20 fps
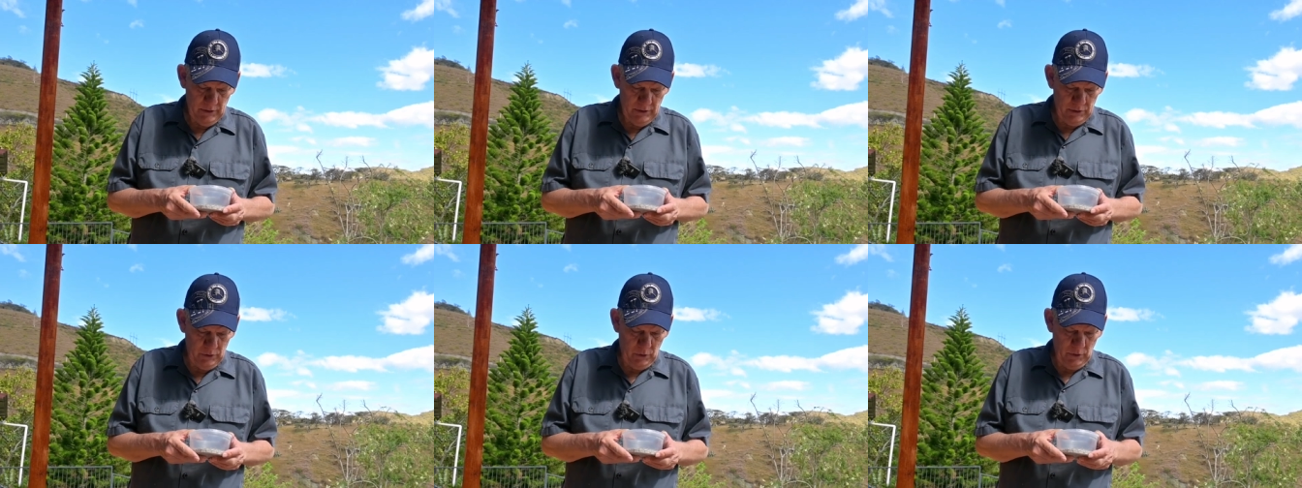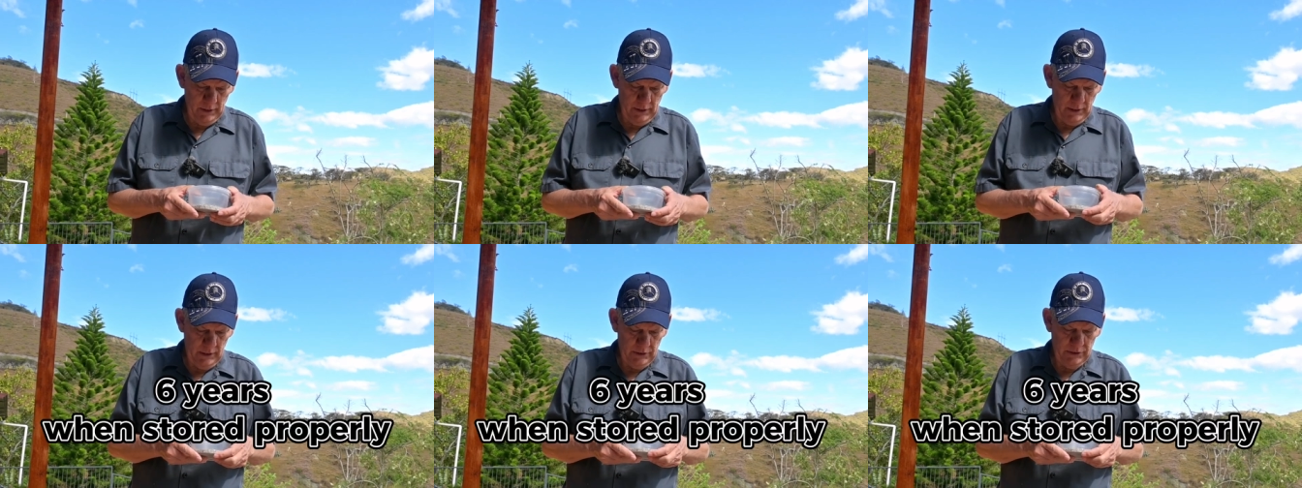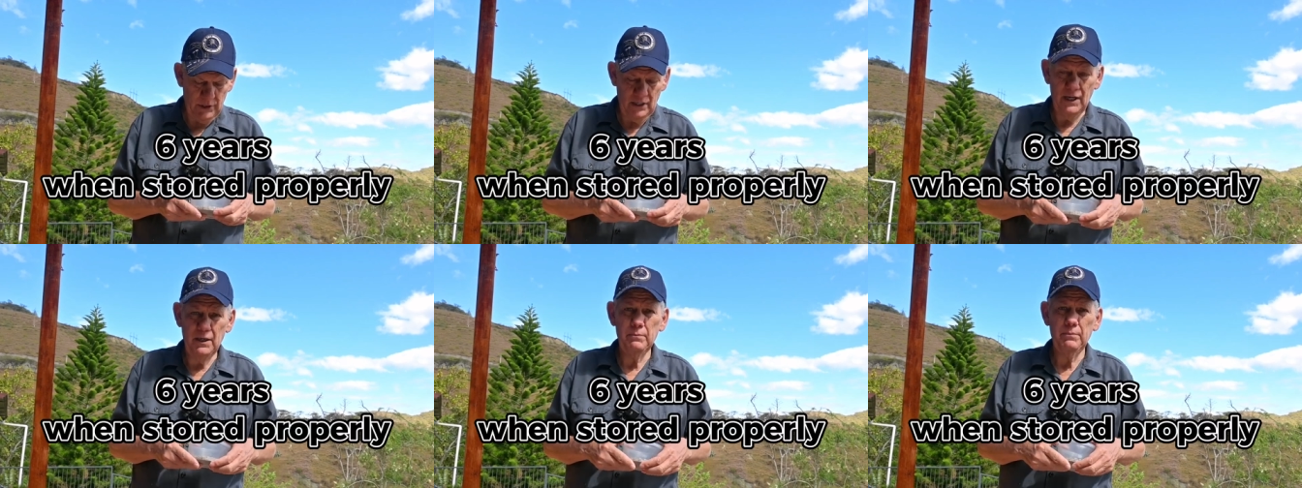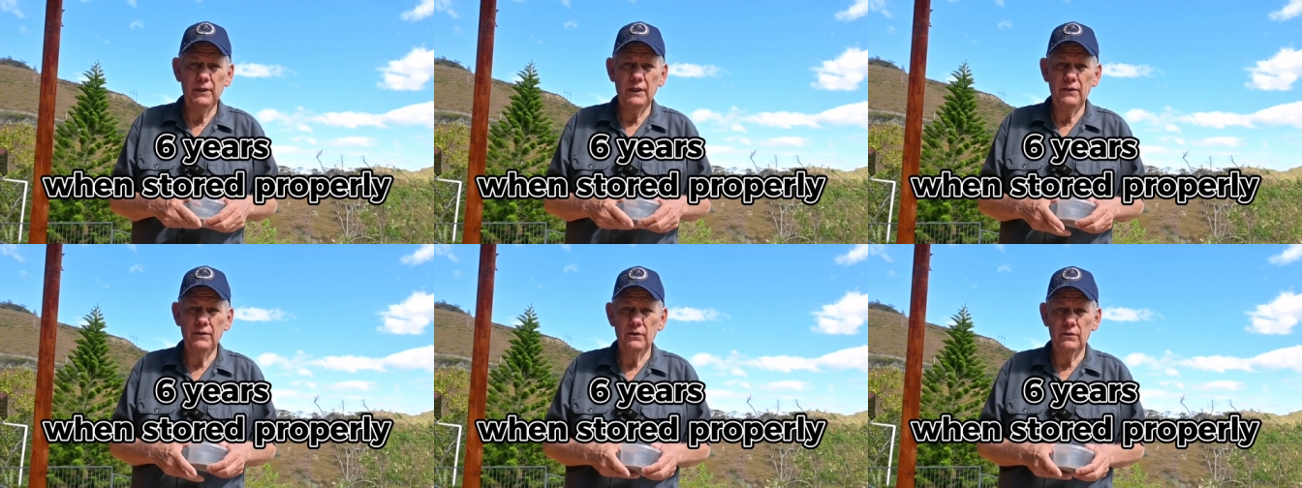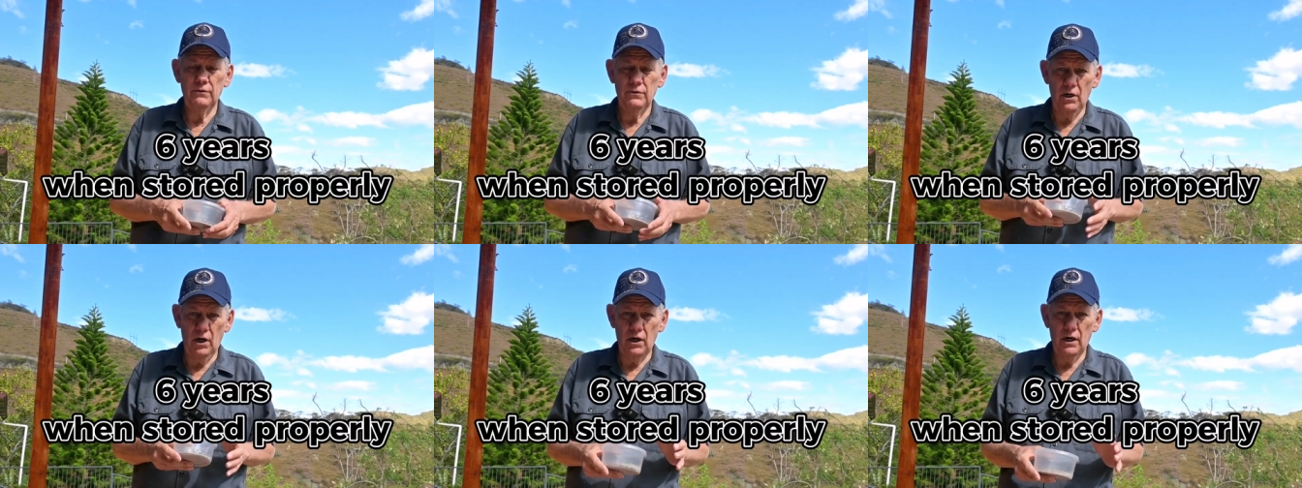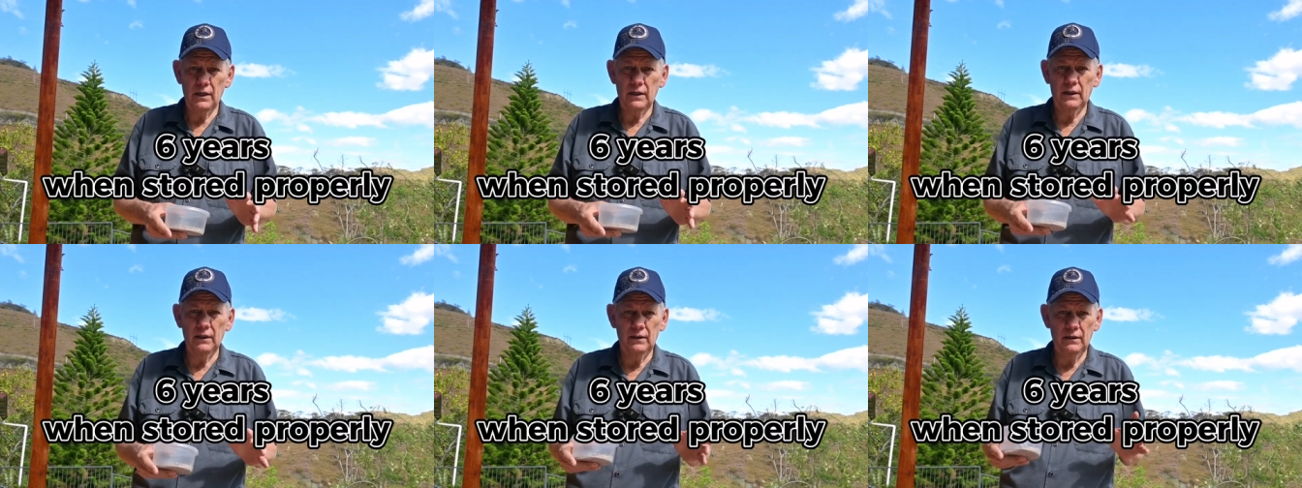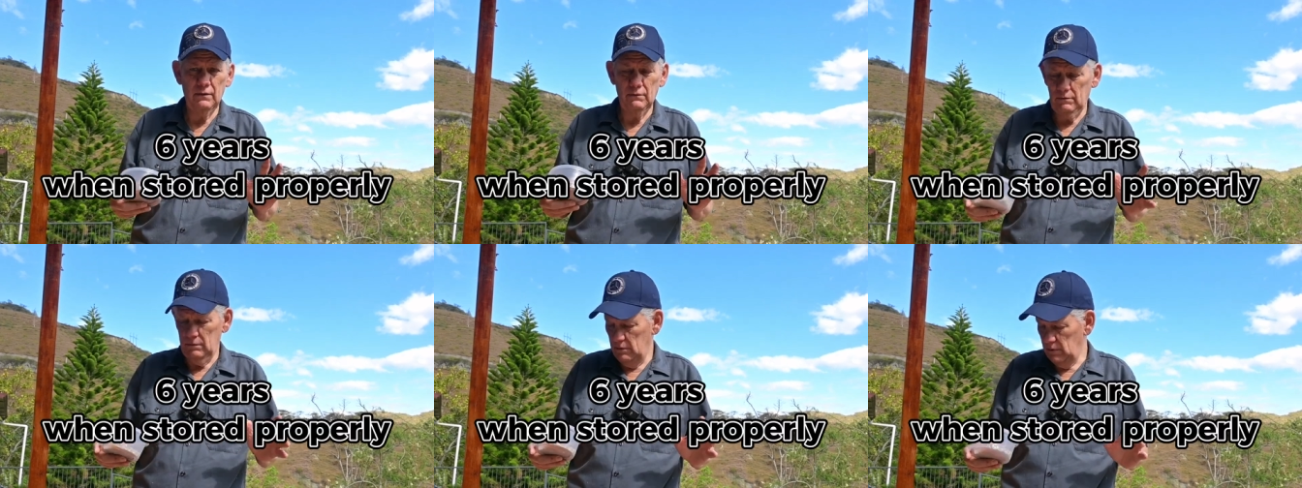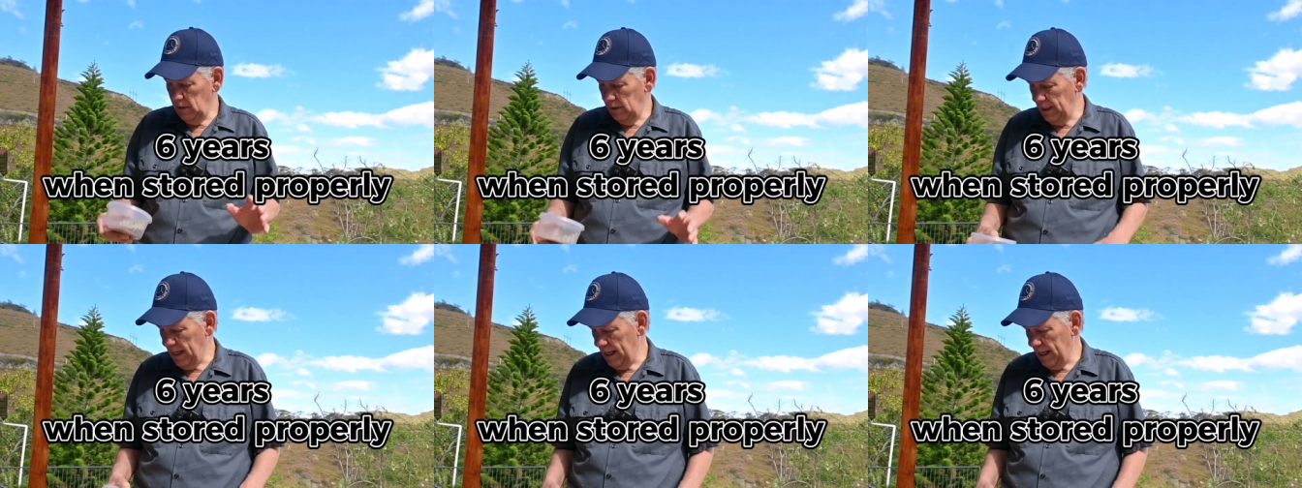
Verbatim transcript: stored in a tub in the dark and a